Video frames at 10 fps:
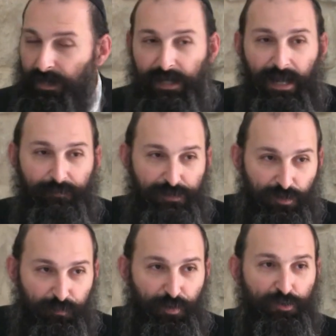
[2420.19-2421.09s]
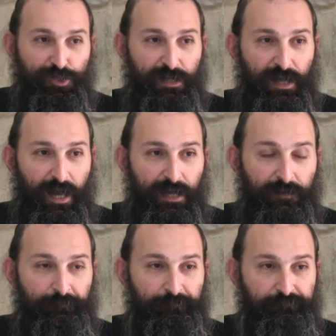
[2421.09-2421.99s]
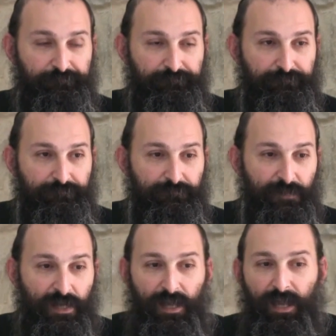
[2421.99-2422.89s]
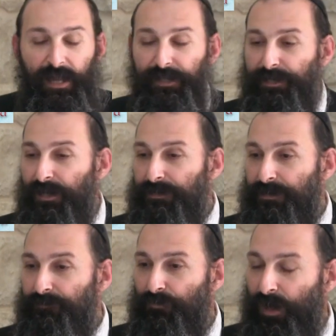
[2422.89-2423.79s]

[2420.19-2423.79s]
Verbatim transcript: He comes to approach the guy, and he tells him,